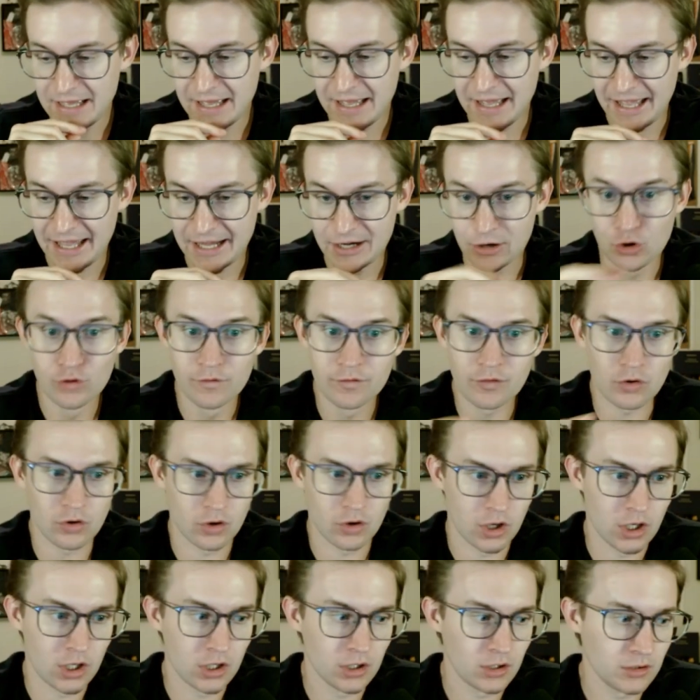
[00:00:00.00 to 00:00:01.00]
And
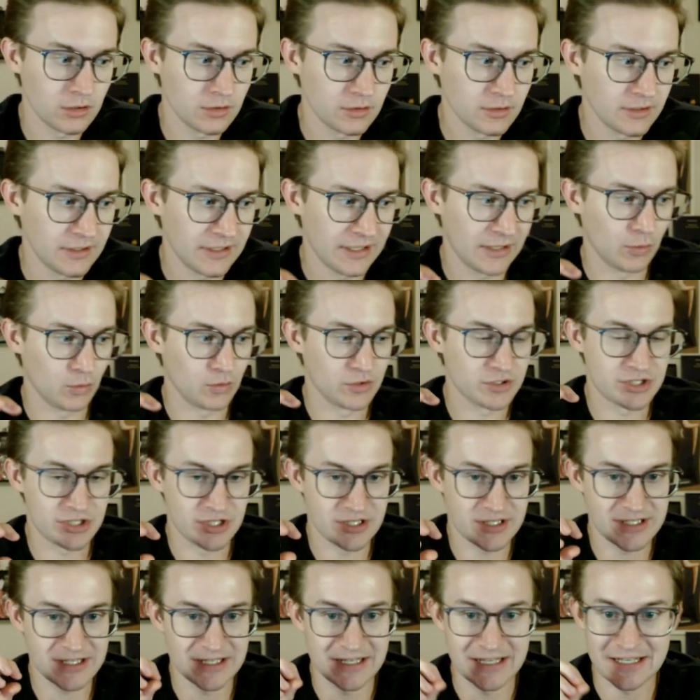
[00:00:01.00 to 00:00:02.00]
overall, it was
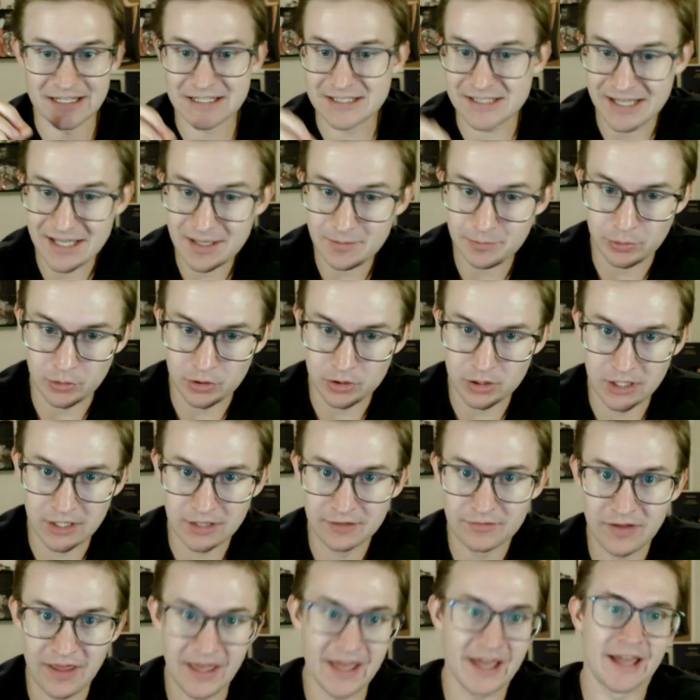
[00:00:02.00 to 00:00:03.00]
just an example
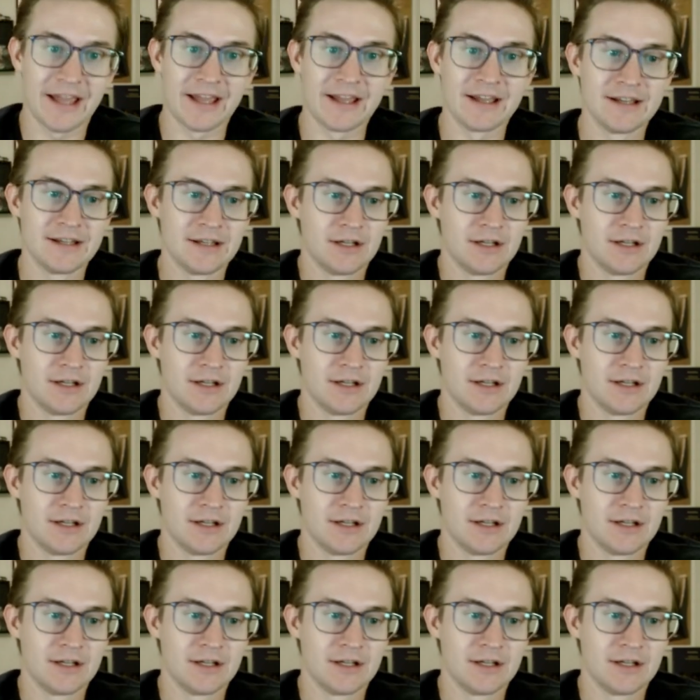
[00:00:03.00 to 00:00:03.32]
of, hey,